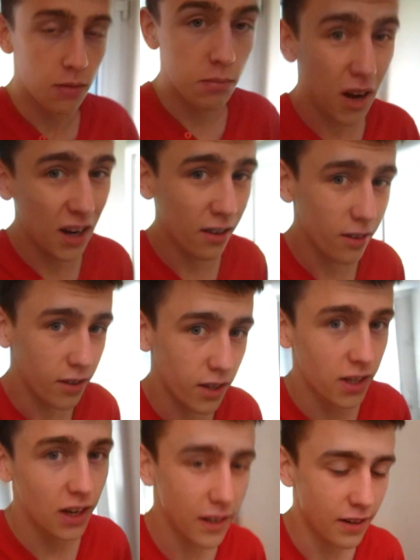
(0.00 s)
Mild
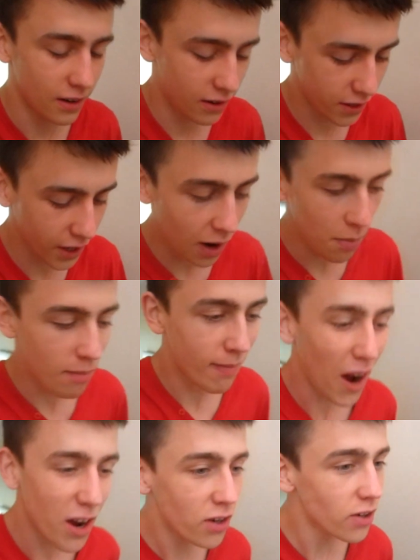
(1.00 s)
side
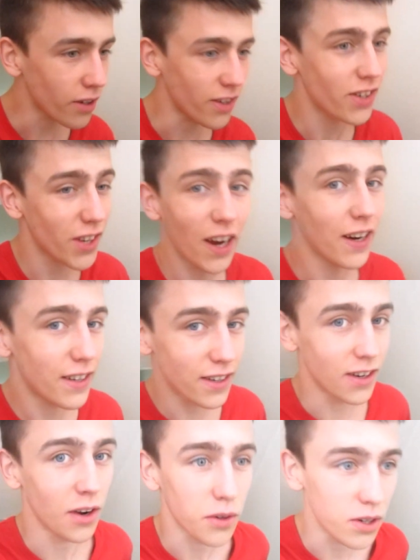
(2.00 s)

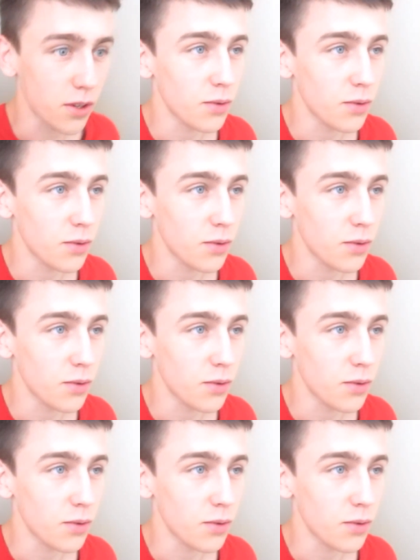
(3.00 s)
note